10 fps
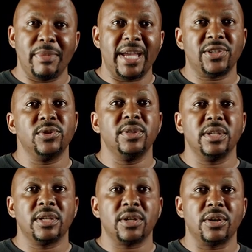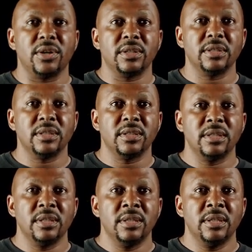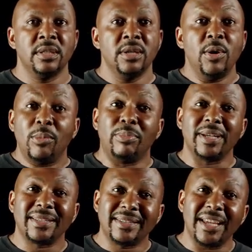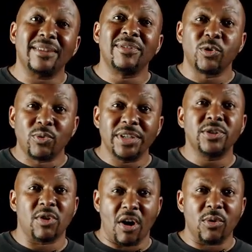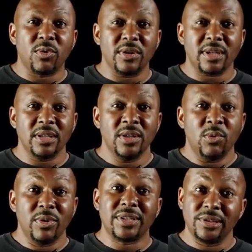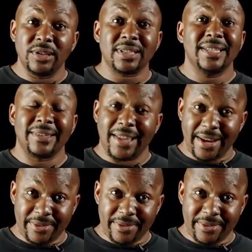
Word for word: mass shooting occurred. But instead of the original artwork, which looked like